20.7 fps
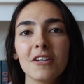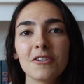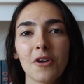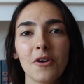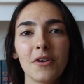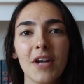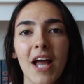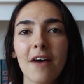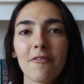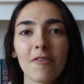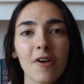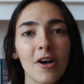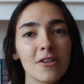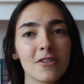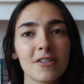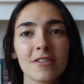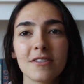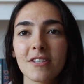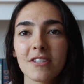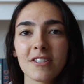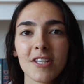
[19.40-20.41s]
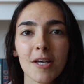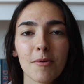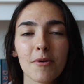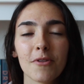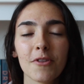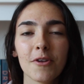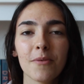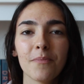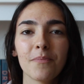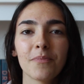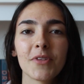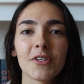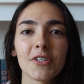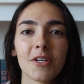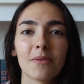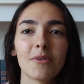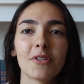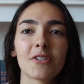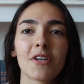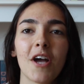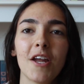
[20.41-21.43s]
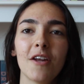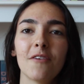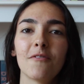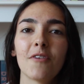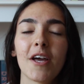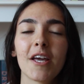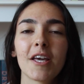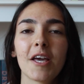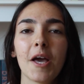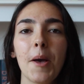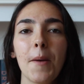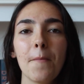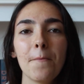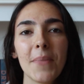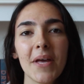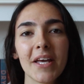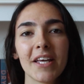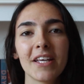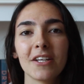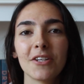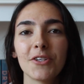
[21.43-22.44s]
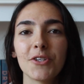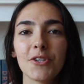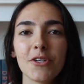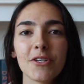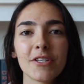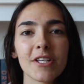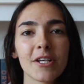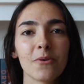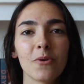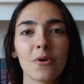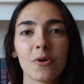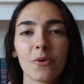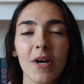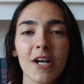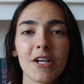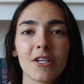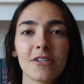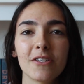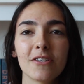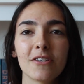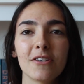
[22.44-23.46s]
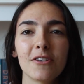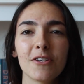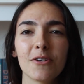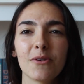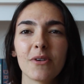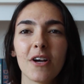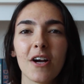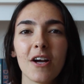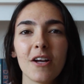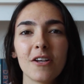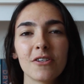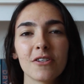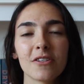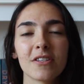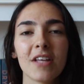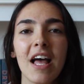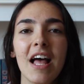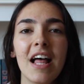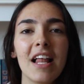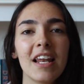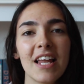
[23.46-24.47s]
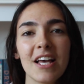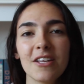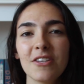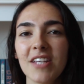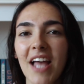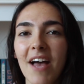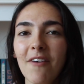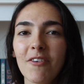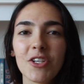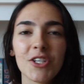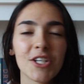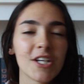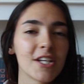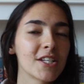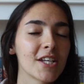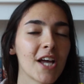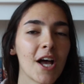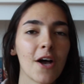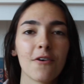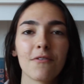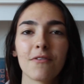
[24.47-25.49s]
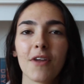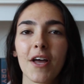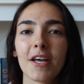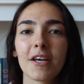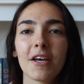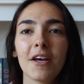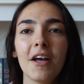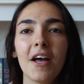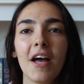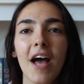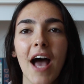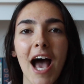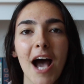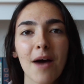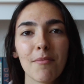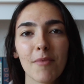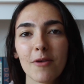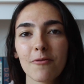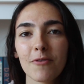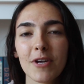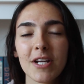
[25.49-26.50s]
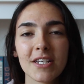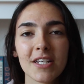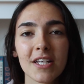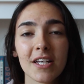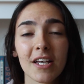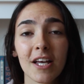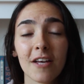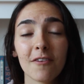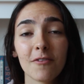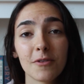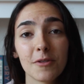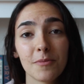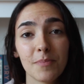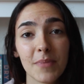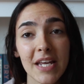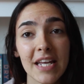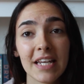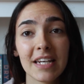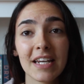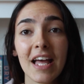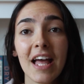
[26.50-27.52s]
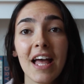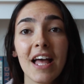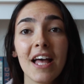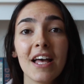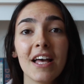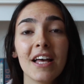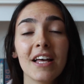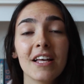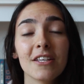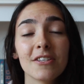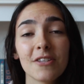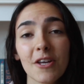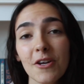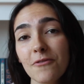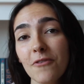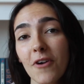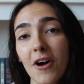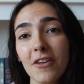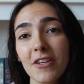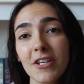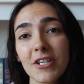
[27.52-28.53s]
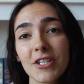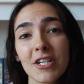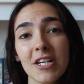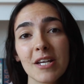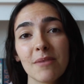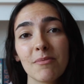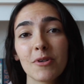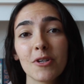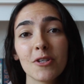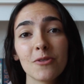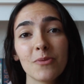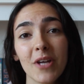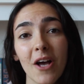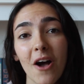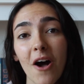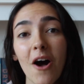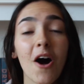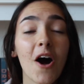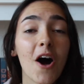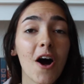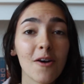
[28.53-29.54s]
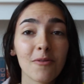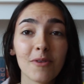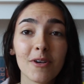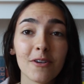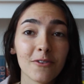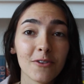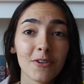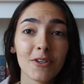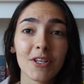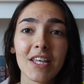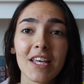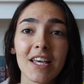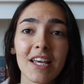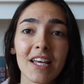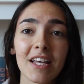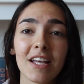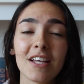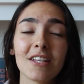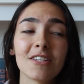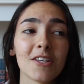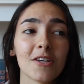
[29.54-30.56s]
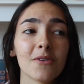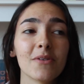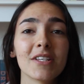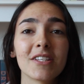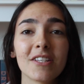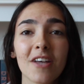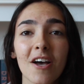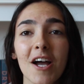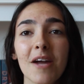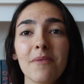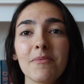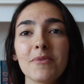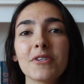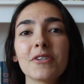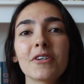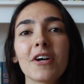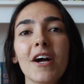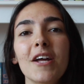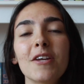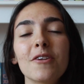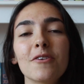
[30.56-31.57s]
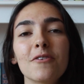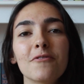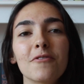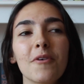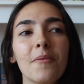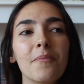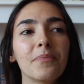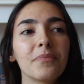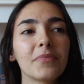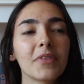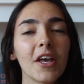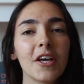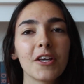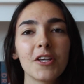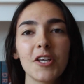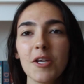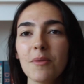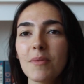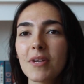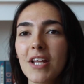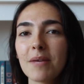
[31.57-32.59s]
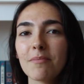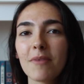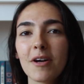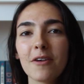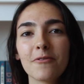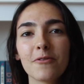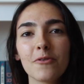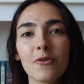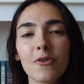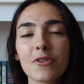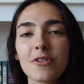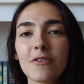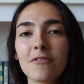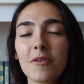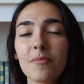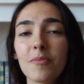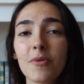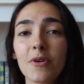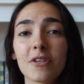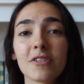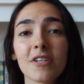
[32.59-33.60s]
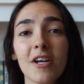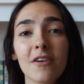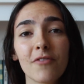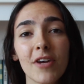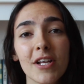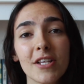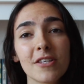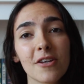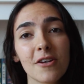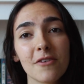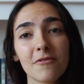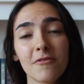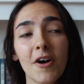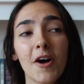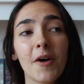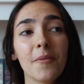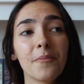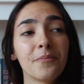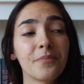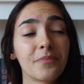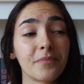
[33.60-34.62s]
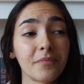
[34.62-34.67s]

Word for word: don't have answers to some of them so I'm just kind of like picking and choosing what questions to do and kind of just let's just have a chit chat of like how my reading has been so far this year because we are halfway through the year, so it's time to kind of accumulate my thoughts of the books I've read so far.